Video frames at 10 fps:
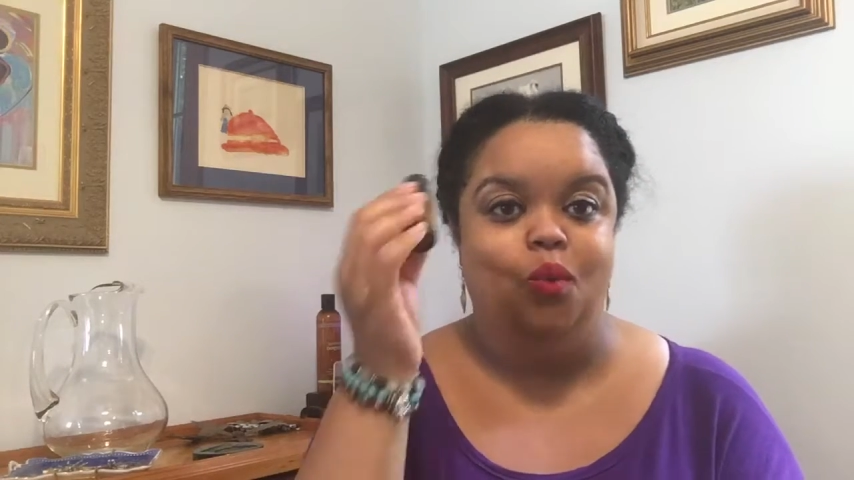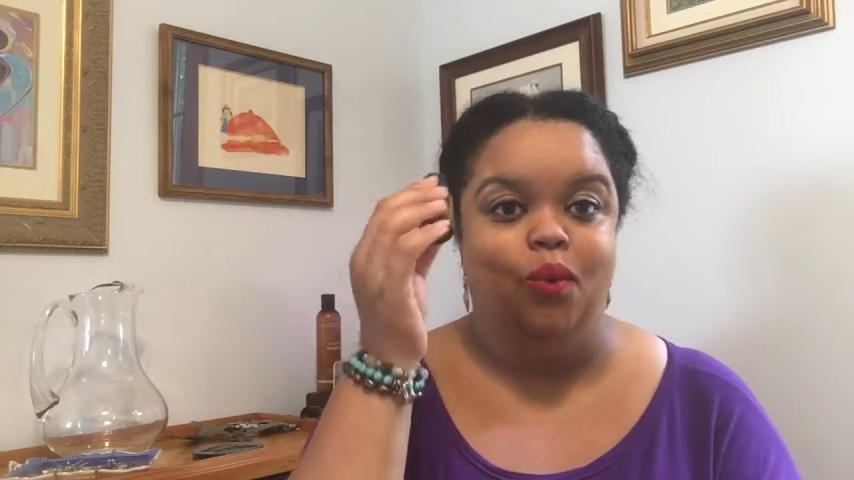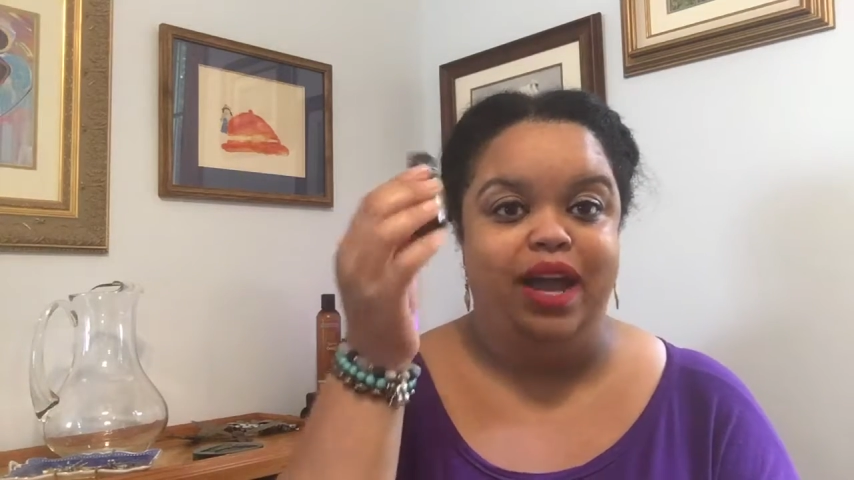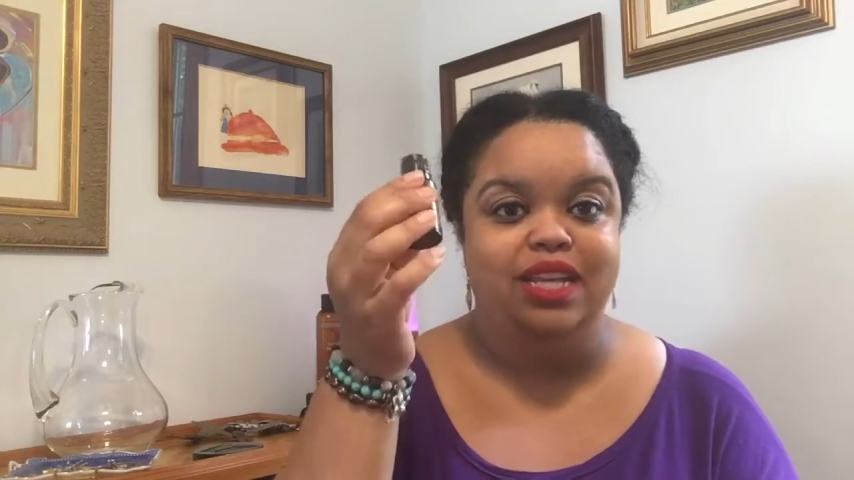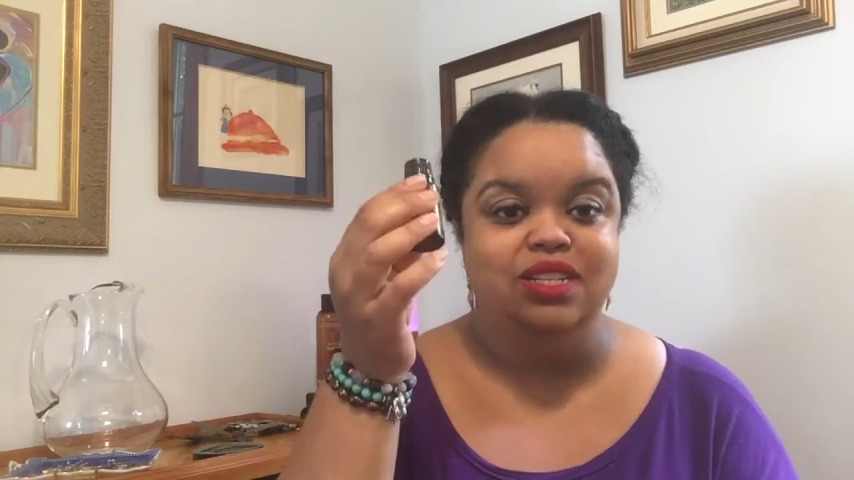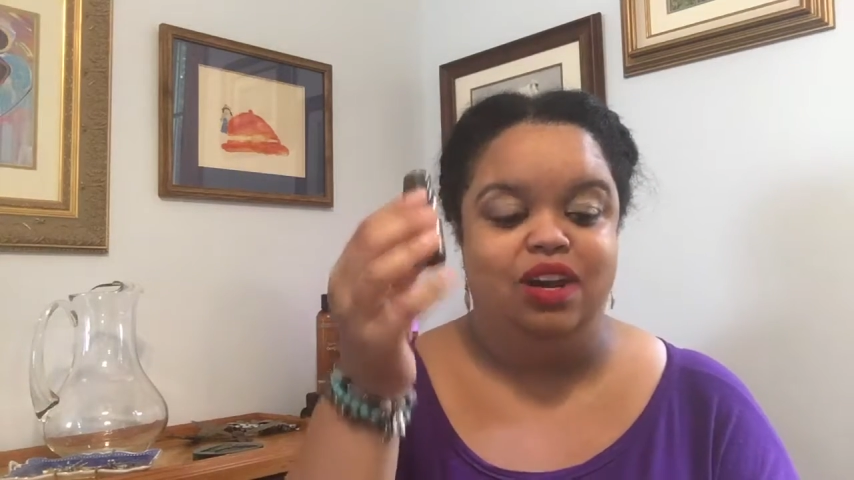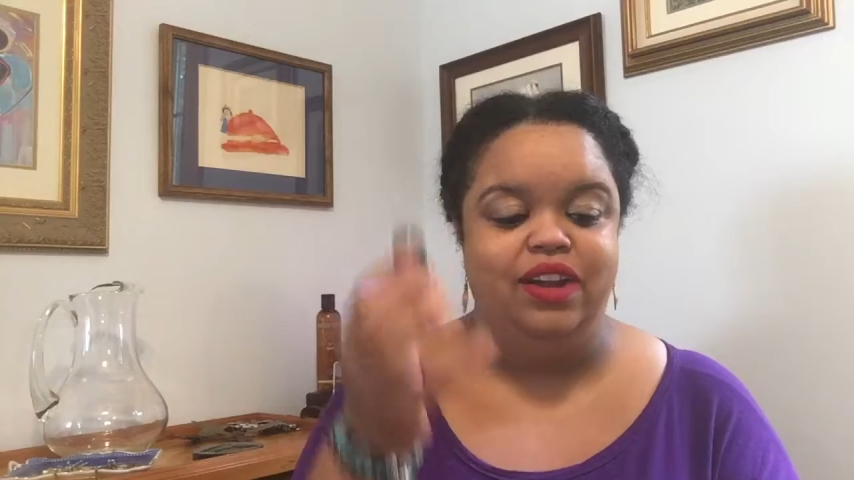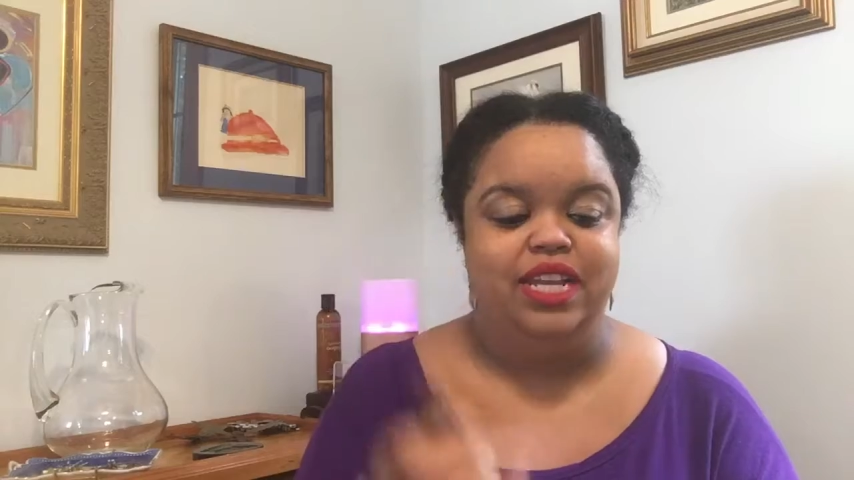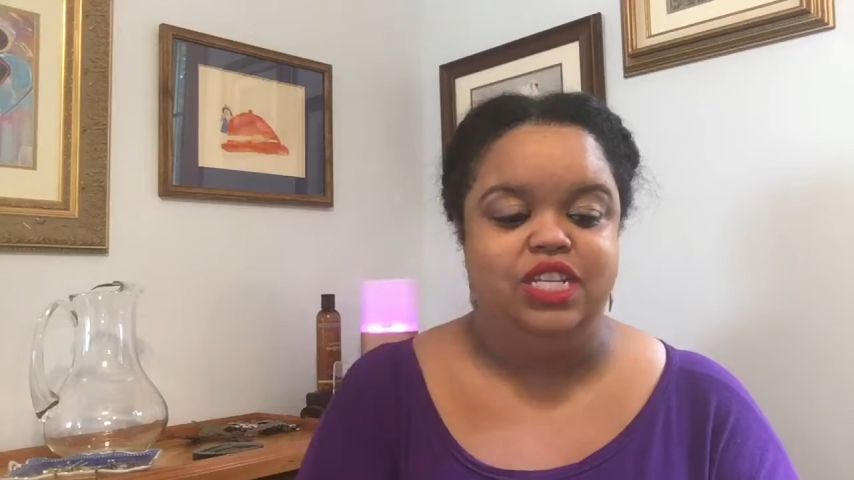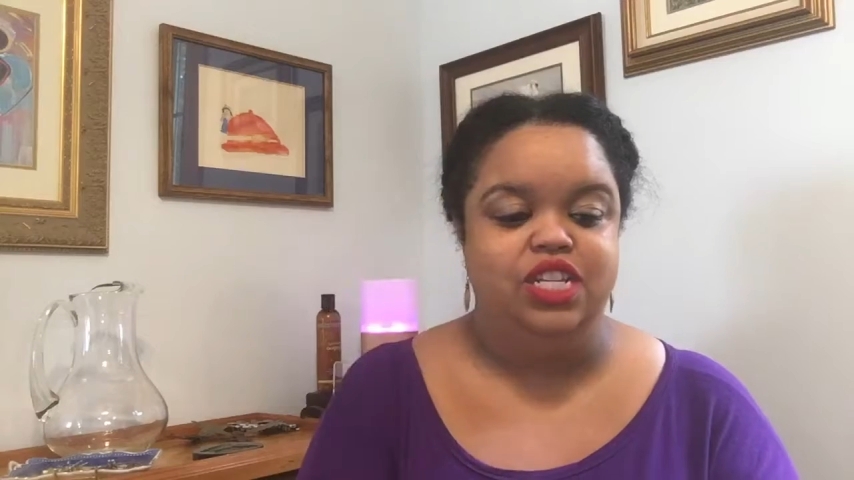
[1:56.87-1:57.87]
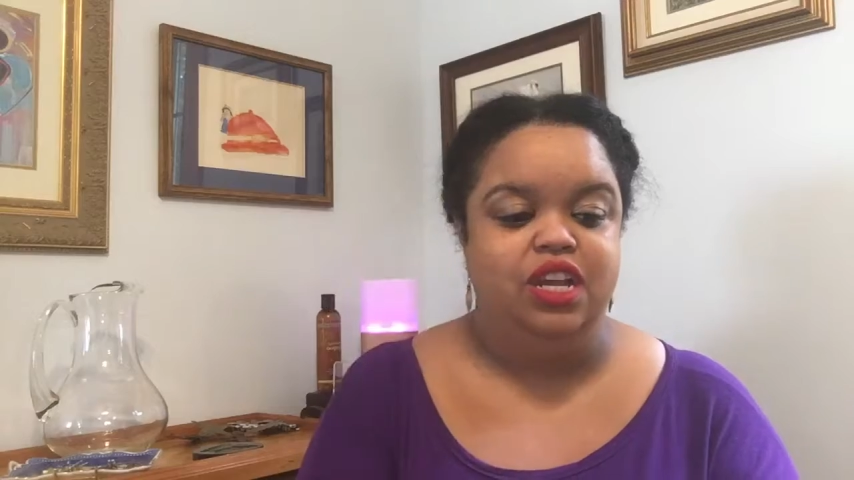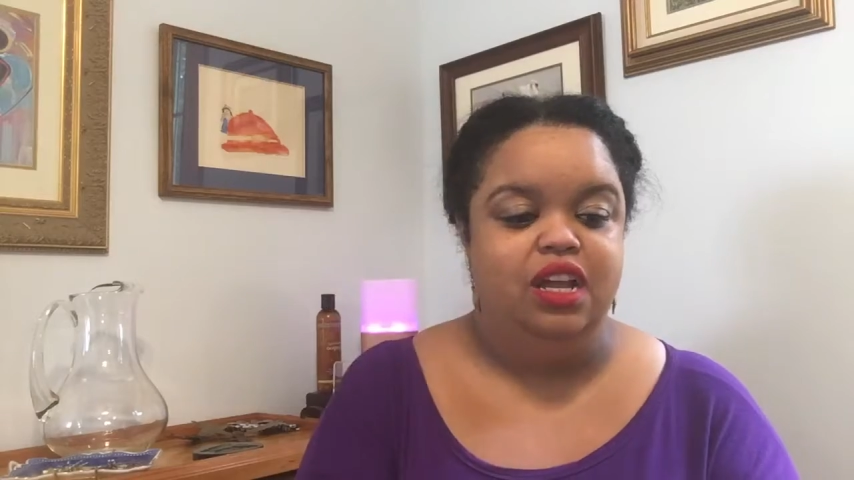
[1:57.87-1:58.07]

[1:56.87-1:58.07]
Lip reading: wild orange,